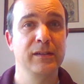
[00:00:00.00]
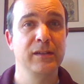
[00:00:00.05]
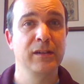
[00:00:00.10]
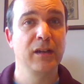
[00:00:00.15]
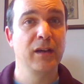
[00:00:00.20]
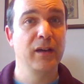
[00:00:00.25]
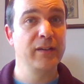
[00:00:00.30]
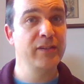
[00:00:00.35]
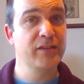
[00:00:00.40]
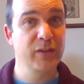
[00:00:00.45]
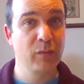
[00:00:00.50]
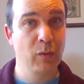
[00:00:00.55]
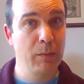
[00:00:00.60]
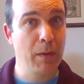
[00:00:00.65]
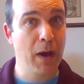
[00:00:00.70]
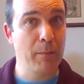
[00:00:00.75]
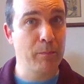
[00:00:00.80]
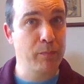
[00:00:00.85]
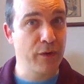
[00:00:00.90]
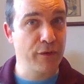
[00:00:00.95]
Lines that we
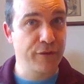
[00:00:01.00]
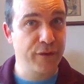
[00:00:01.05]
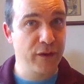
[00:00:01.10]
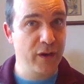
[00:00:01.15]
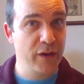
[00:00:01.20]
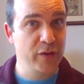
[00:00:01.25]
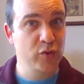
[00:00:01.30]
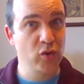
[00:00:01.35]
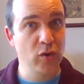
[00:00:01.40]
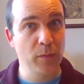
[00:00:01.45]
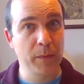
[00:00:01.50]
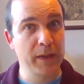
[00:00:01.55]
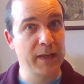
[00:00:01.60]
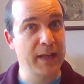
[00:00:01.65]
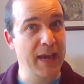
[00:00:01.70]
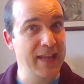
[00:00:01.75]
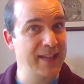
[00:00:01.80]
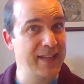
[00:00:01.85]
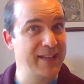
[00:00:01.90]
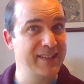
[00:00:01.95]
might prefer to have been
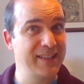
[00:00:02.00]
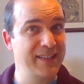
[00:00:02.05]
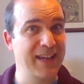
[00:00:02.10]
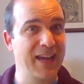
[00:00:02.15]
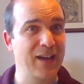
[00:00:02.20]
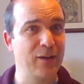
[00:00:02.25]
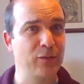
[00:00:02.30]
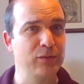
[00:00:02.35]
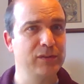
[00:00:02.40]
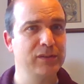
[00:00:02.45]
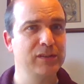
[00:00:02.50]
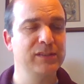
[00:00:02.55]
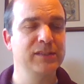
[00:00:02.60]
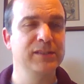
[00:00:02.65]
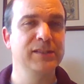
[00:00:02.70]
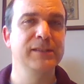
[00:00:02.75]
edited out.